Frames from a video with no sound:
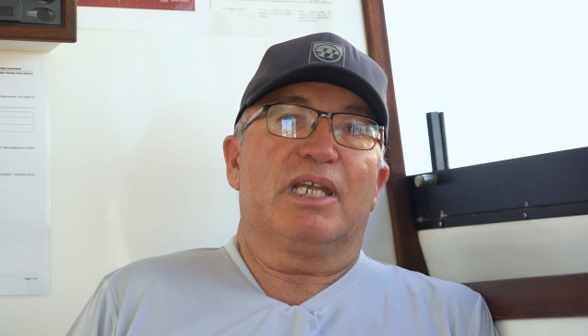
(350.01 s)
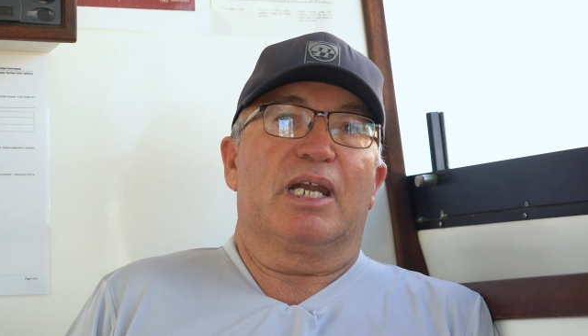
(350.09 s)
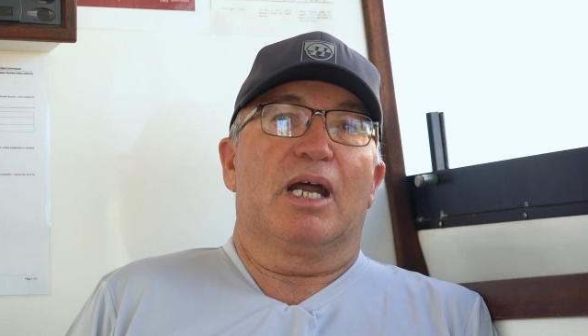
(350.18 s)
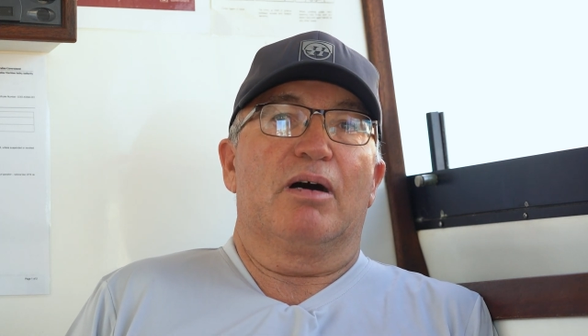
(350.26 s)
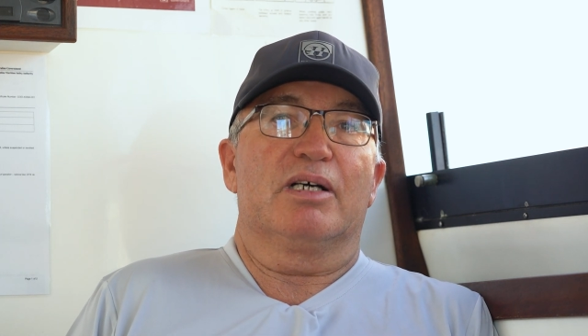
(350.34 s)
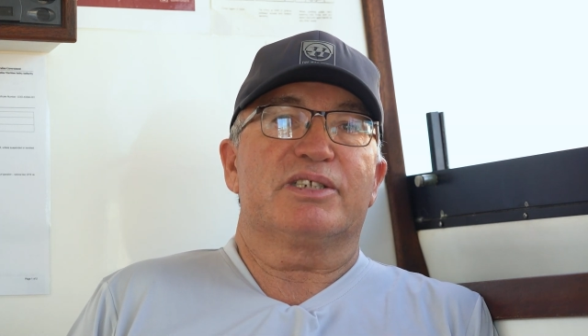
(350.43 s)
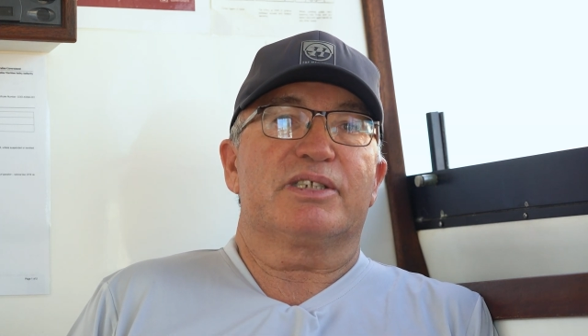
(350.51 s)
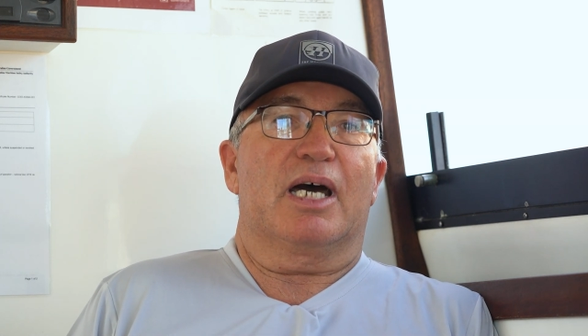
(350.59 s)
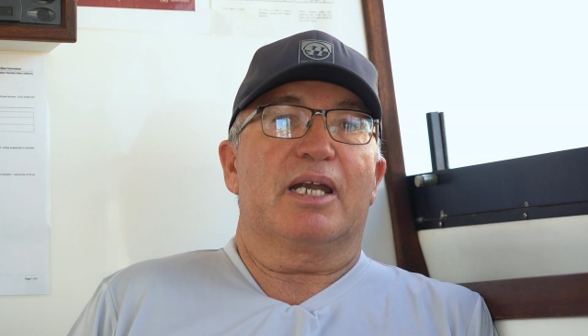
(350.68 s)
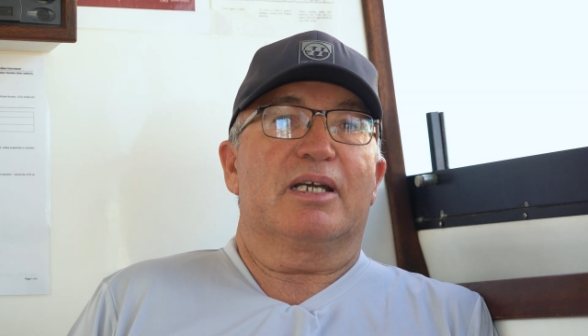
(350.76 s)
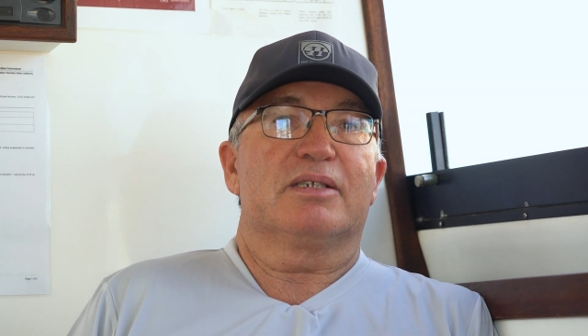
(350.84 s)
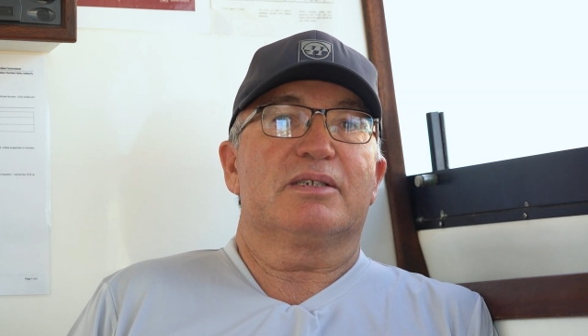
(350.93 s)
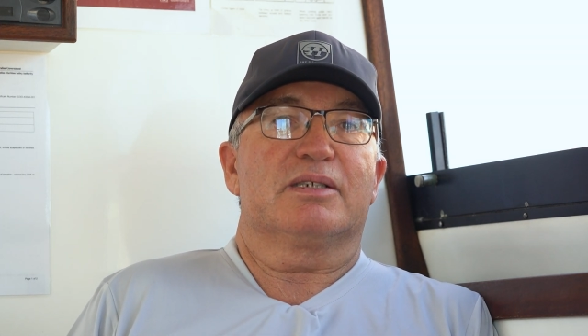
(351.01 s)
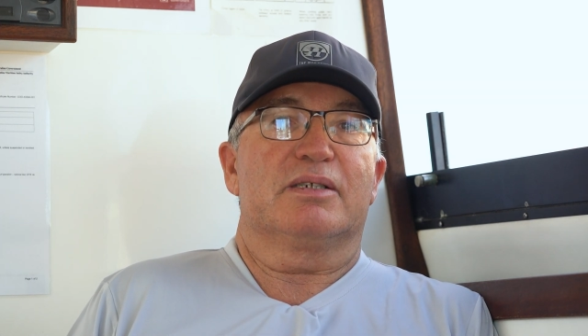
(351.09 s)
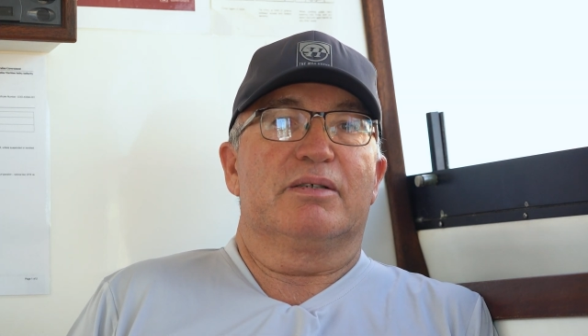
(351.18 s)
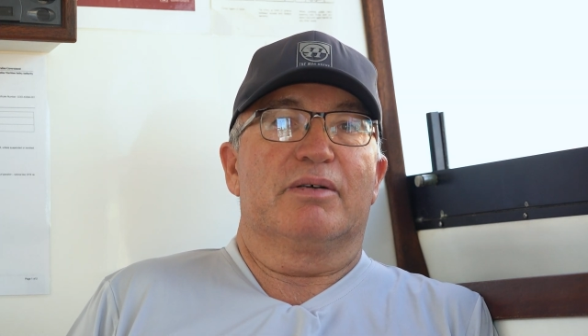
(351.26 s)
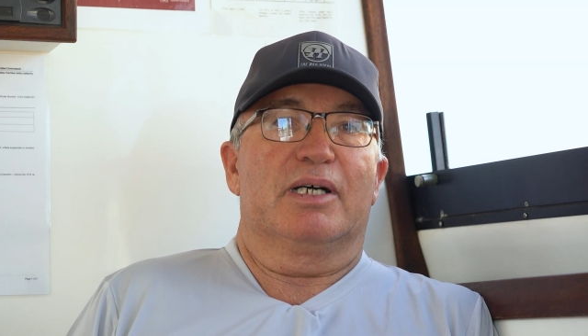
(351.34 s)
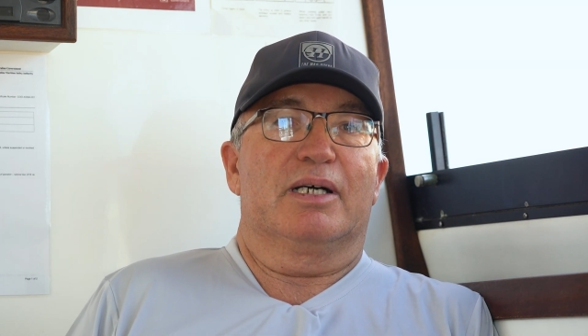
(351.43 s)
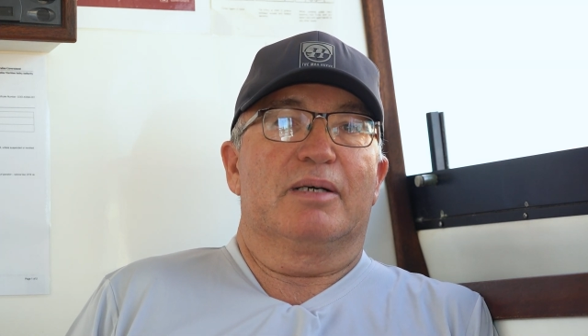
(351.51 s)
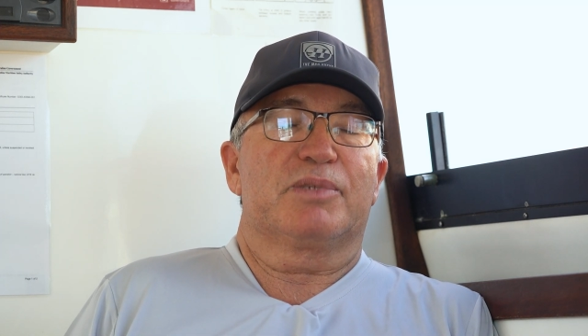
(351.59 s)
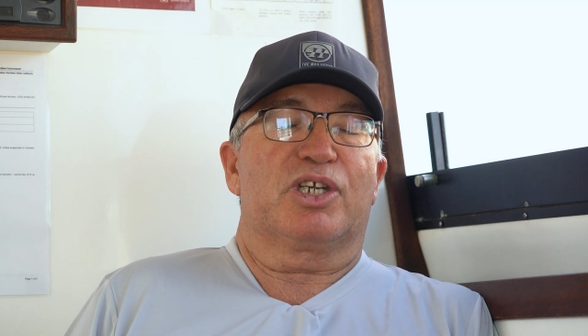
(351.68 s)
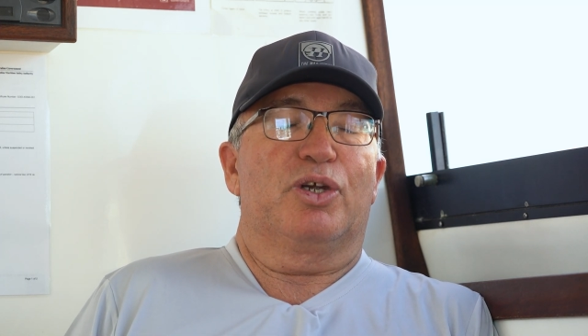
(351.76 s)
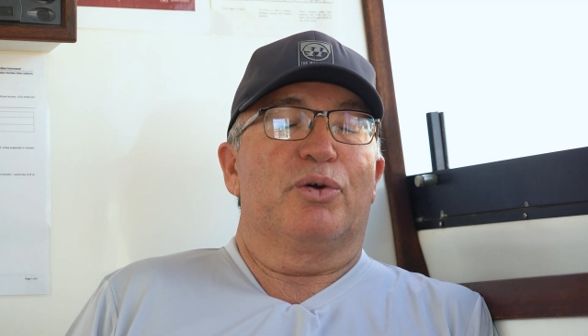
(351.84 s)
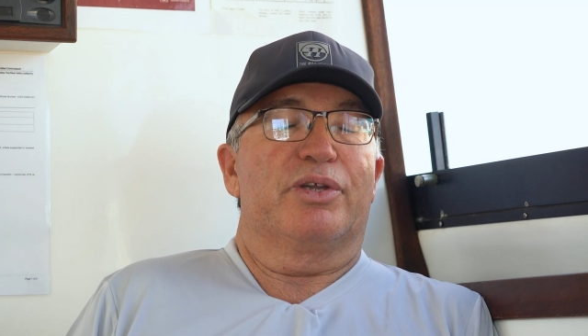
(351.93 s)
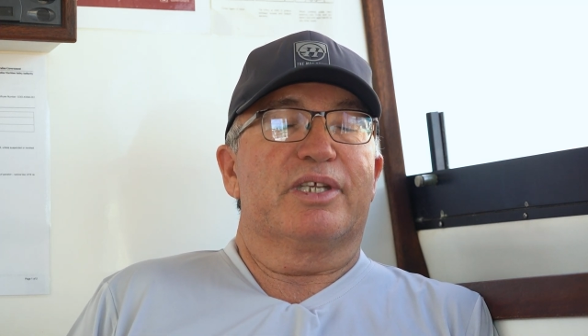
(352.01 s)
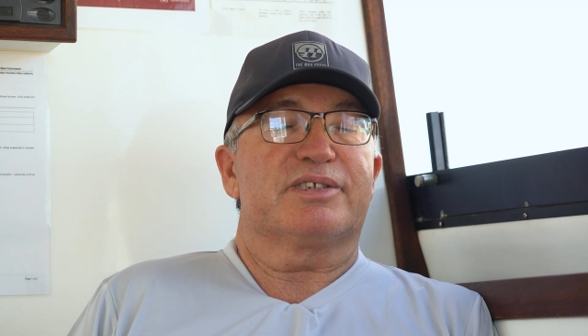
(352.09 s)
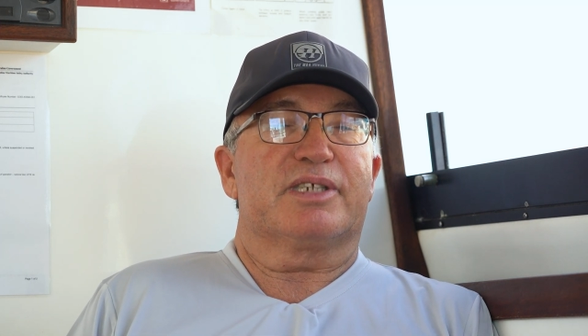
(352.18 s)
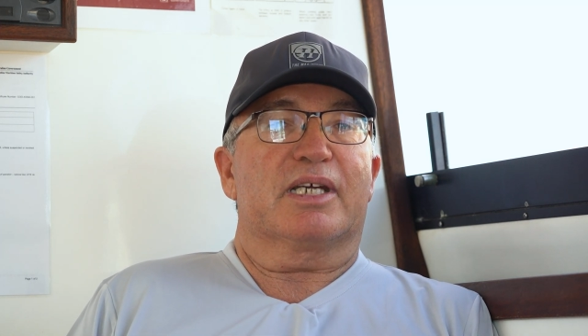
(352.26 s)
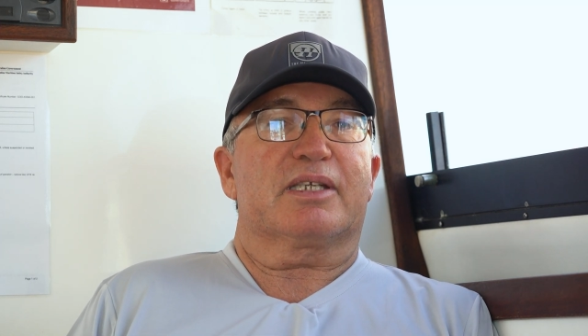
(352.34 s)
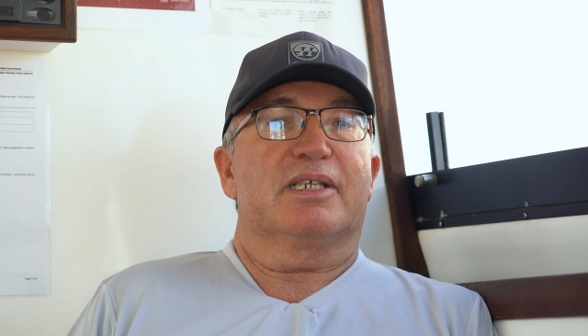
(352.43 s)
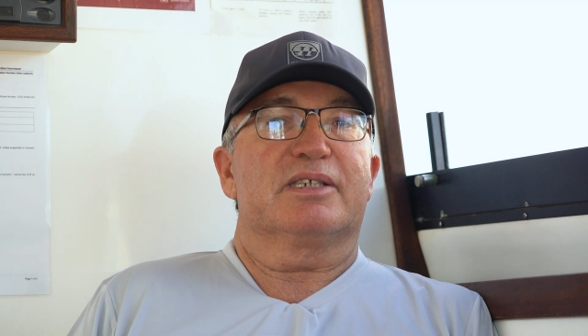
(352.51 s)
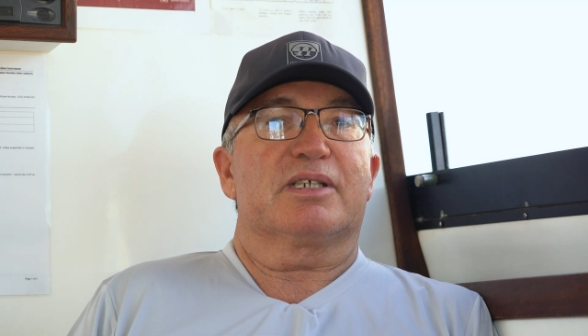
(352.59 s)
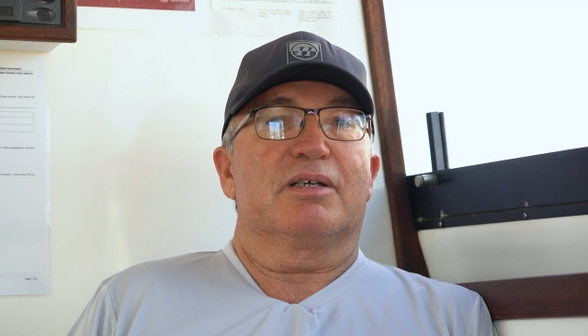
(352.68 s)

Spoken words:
I started to cure the sickness,